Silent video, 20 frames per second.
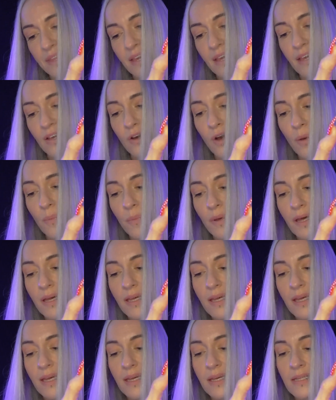Copper
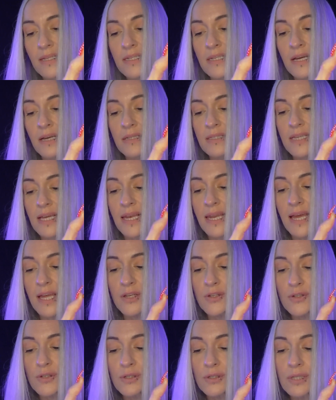can conduct
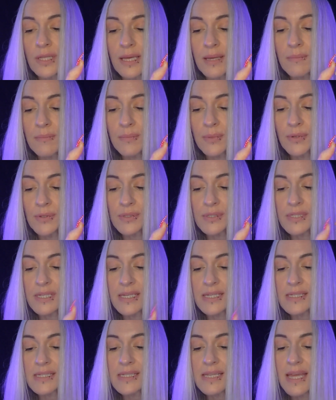electrical
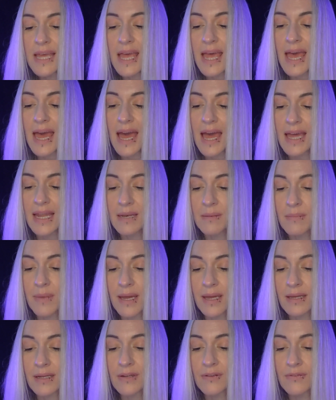impulses and
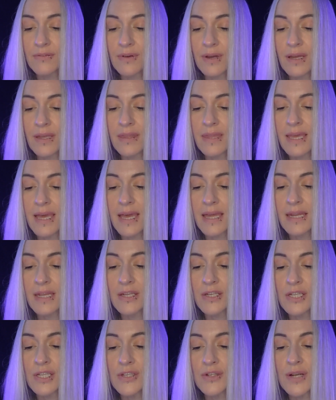magnify the
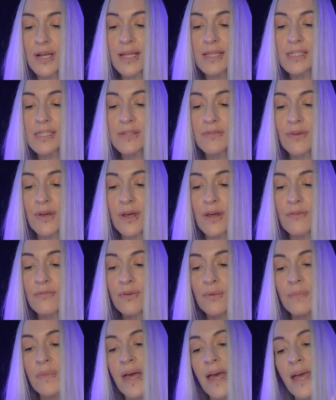energy transfer
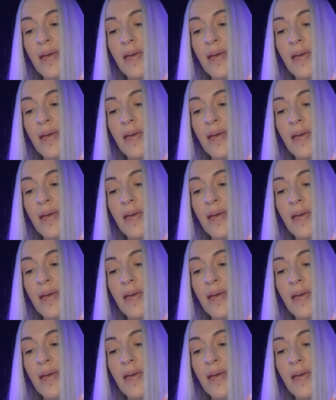from the